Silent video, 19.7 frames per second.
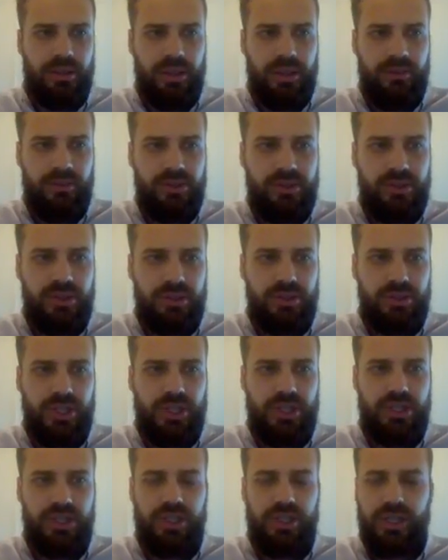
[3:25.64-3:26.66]
If it's not
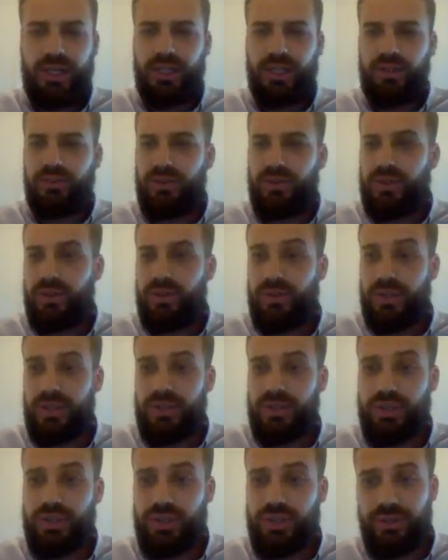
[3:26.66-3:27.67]
changing color and you think
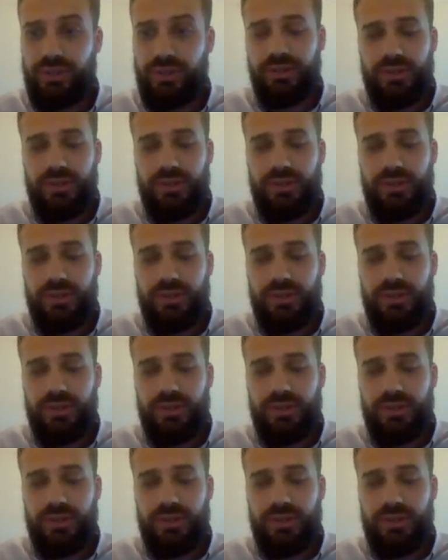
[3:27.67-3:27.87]
it should,